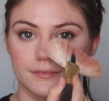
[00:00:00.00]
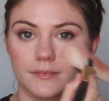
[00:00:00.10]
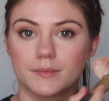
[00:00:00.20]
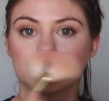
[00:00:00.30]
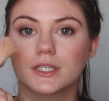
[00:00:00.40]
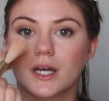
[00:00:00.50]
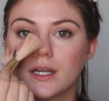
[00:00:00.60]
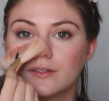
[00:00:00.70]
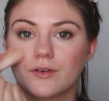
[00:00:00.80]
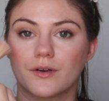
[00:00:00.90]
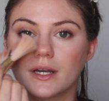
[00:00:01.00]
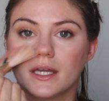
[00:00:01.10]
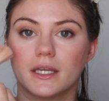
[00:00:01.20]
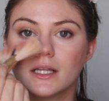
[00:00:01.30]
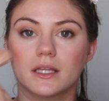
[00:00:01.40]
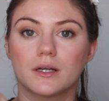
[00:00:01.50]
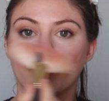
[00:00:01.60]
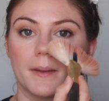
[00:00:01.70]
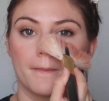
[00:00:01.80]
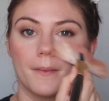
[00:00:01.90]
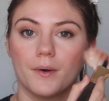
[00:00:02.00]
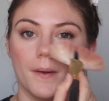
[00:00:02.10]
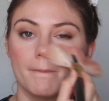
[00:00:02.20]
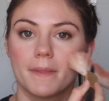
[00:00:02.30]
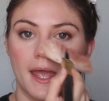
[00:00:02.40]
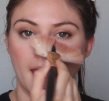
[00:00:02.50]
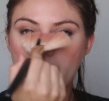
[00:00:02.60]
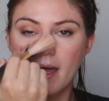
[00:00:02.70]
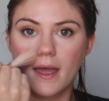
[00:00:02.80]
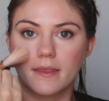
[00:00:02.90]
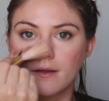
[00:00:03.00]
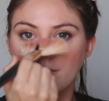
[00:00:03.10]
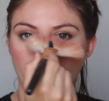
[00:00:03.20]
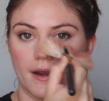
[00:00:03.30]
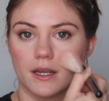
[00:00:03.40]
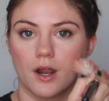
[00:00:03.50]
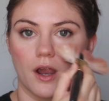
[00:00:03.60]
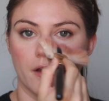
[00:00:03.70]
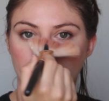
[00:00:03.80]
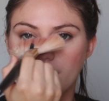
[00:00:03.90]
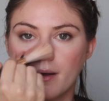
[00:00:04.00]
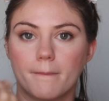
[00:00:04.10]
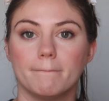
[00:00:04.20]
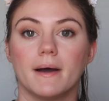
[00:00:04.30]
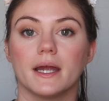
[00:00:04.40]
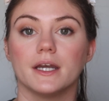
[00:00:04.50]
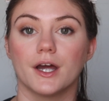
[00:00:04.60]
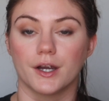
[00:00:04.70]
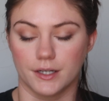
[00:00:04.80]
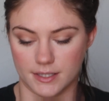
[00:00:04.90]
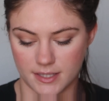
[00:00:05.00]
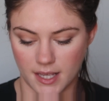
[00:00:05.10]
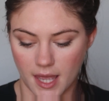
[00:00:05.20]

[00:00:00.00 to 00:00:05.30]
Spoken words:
I'm also going to draw it in a little bit more and then run it over my nose.